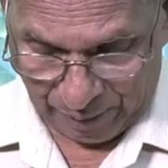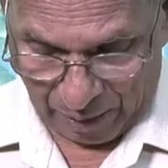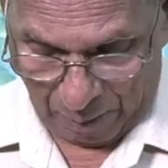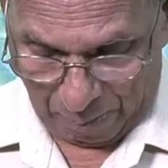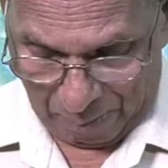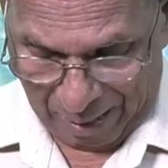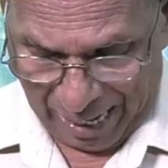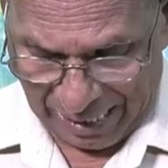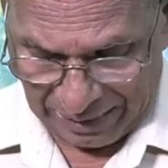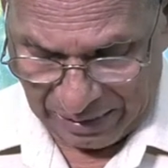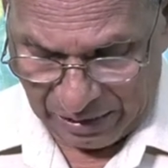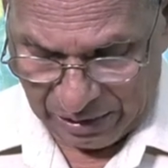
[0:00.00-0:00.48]

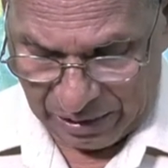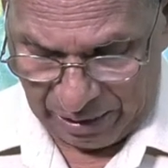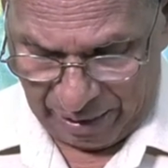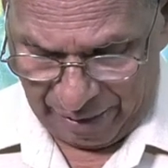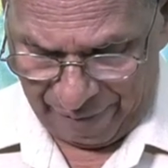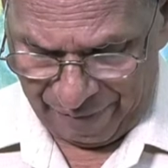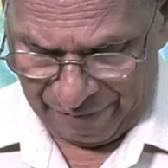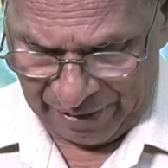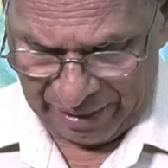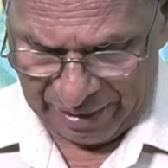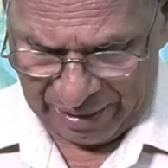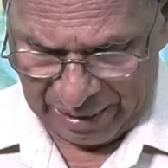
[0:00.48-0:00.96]
"my
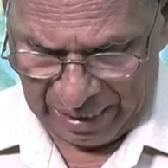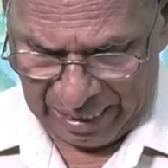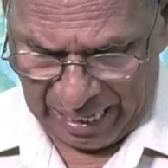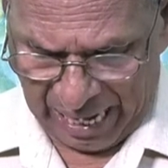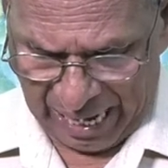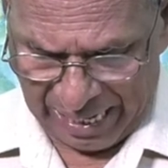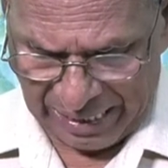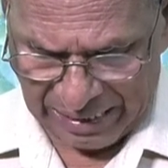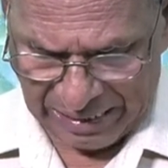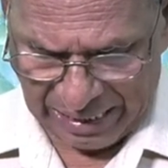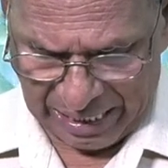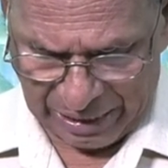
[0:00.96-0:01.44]
servant
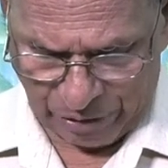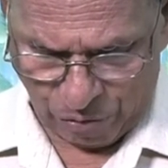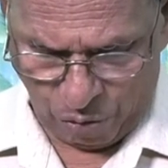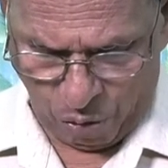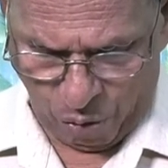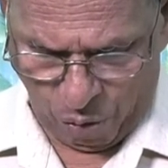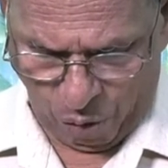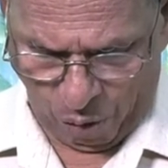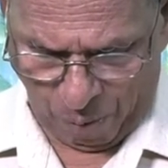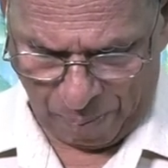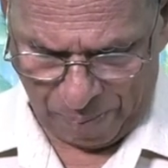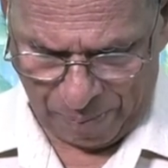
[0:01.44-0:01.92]
lies at
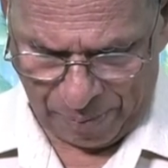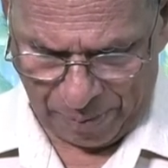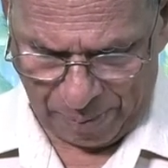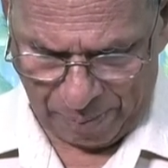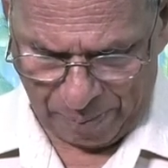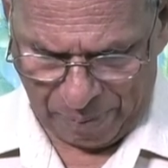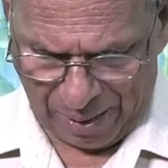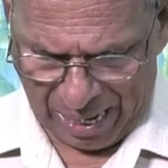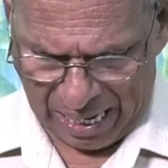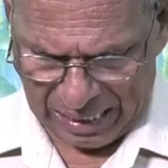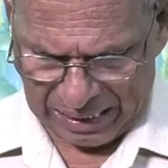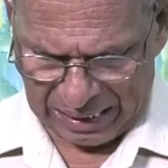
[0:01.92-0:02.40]
home,
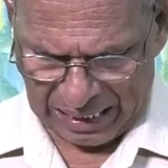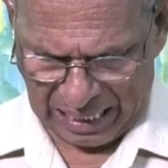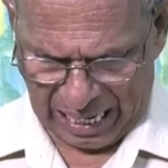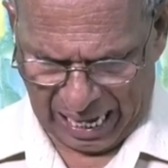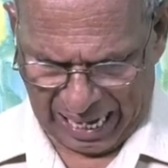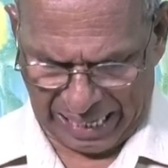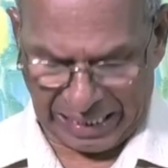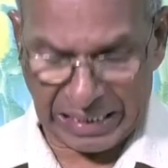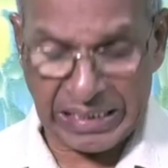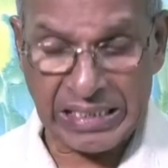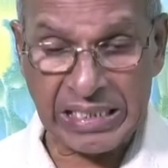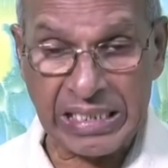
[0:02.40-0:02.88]

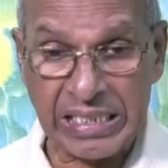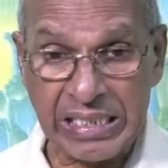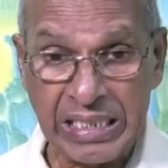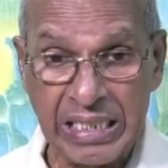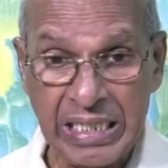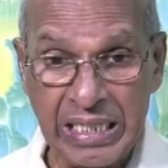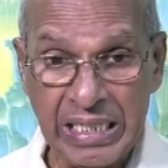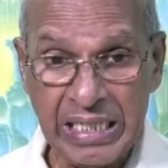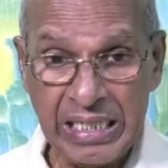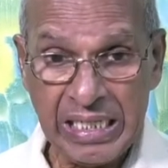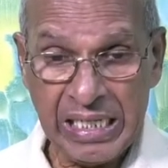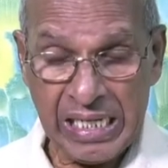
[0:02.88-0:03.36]
paralyzed
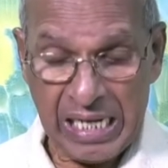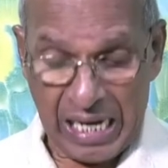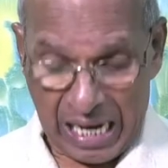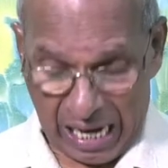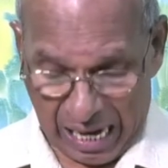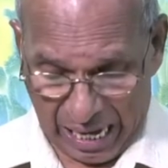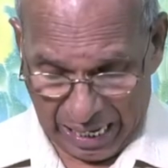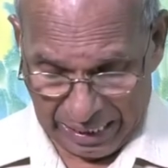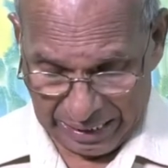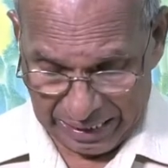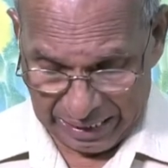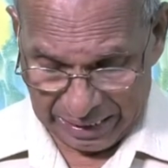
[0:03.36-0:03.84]

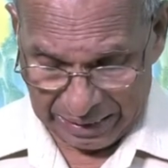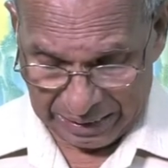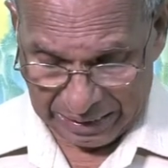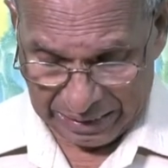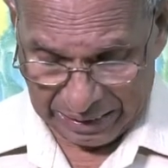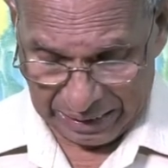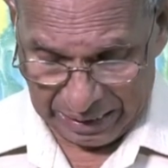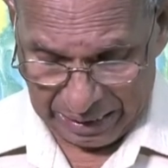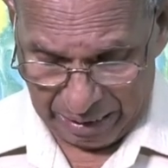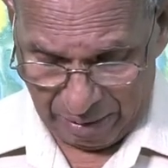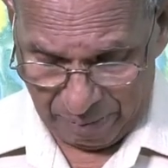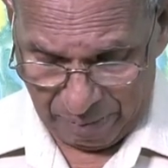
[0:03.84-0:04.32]
and in
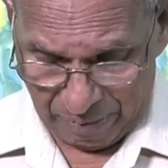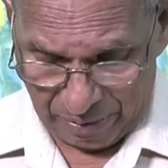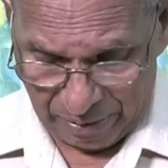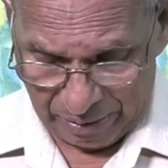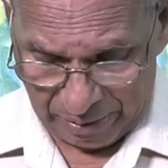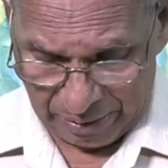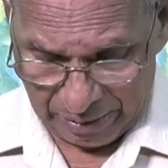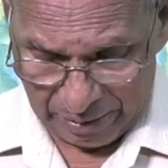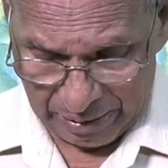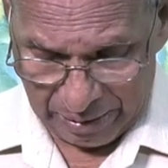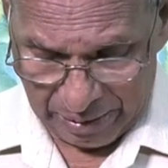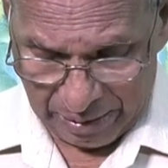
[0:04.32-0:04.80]

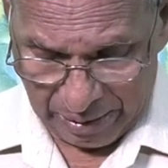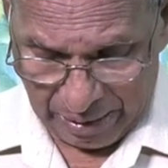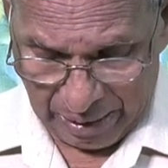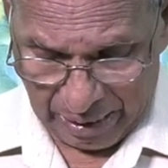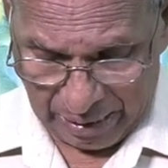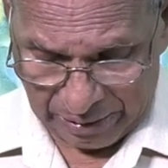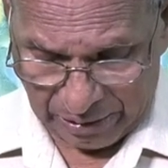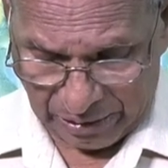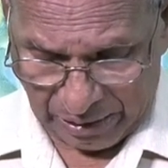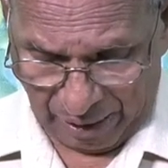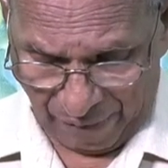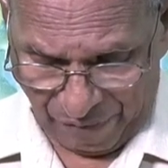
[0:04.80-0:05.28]
terrible
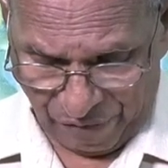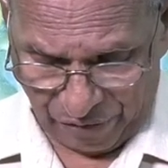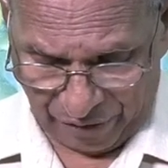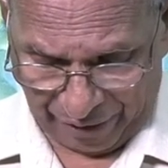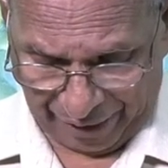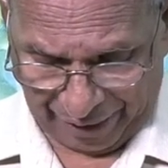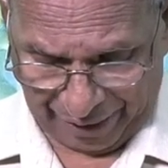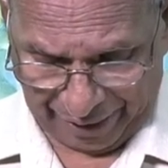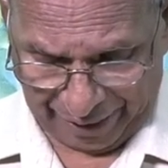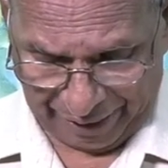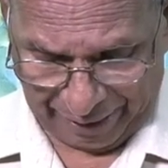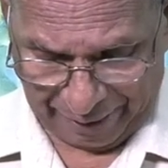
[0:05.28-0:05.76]

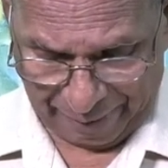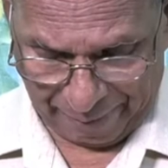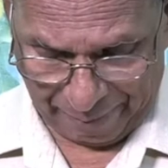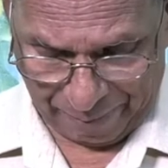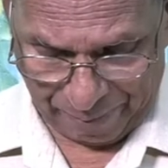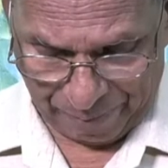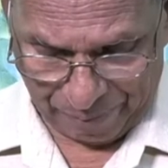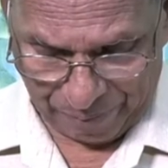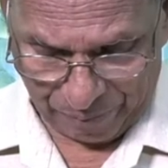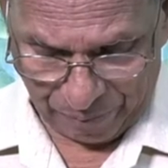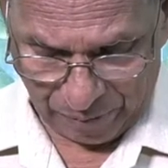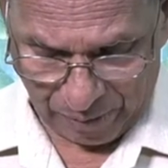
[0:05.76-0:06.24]
suffering."
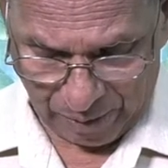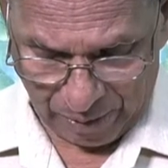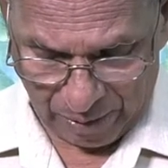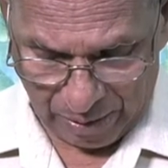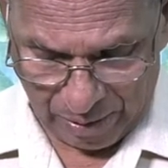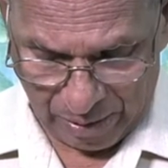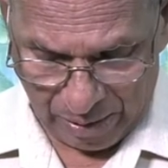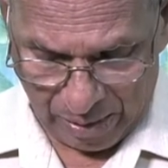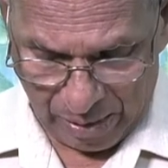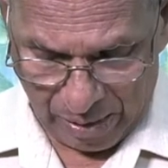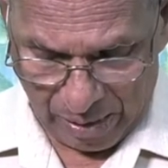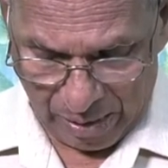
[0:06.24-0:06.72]

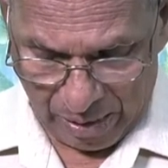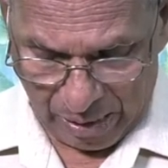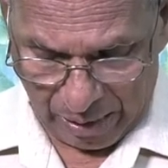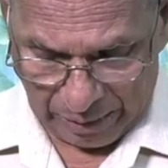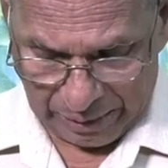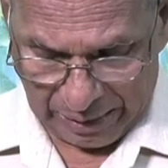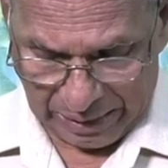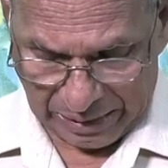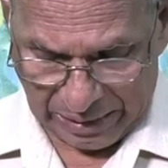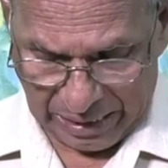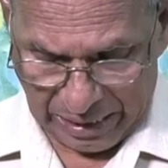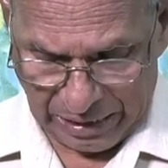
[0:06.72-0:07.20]

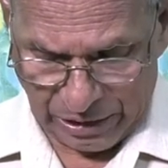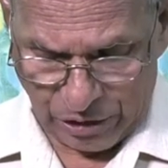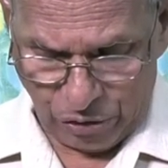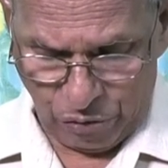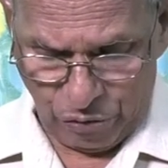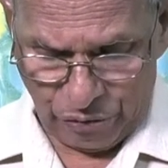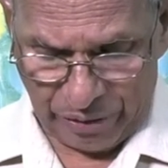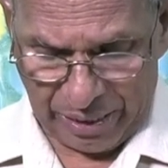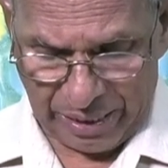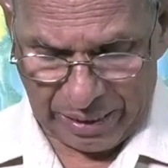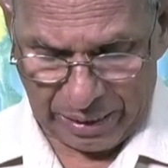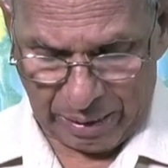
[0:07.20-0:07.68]
The
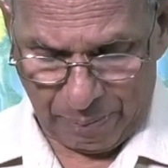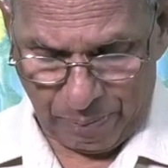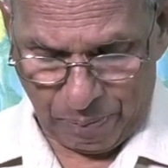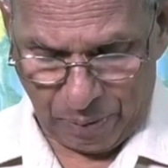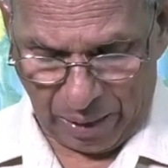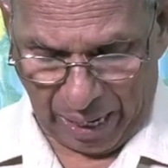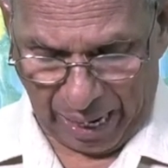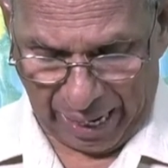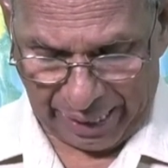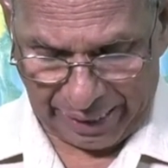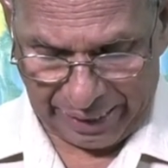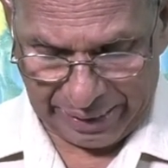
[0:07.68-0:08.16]
centurion
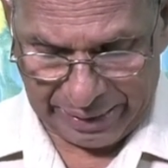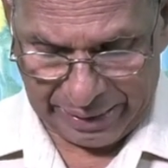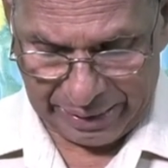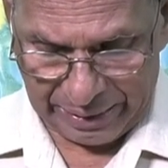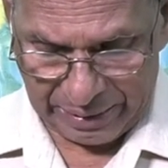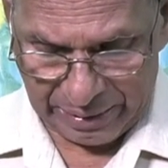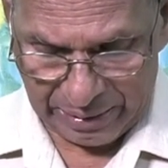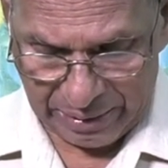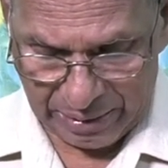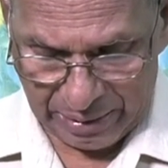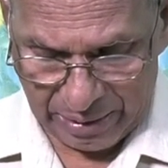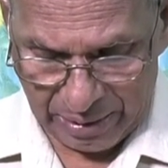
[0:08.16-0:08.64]
replied,
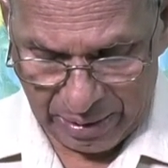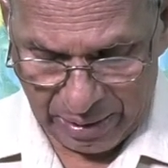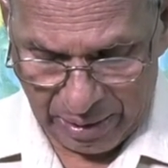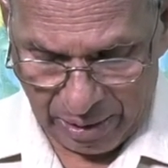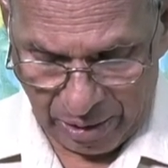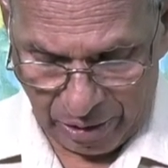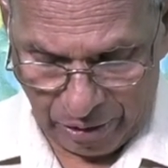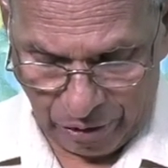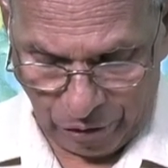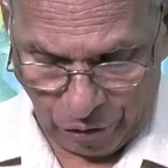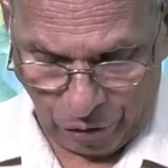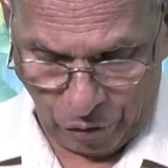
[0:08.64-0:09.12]

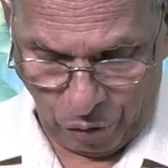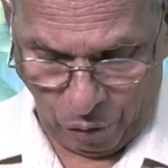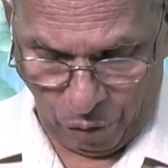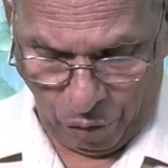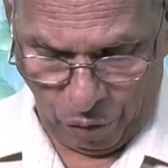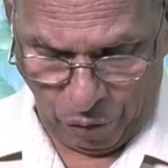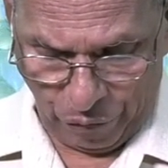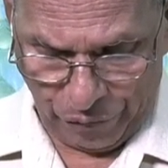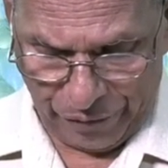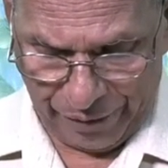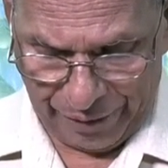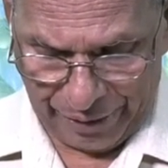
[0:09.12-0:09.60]

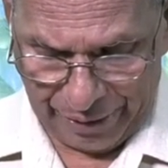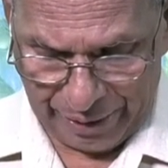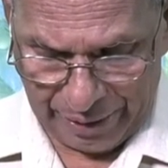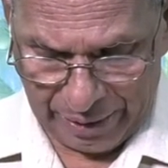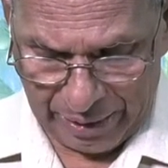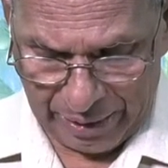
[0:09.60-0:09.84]
"Lord,"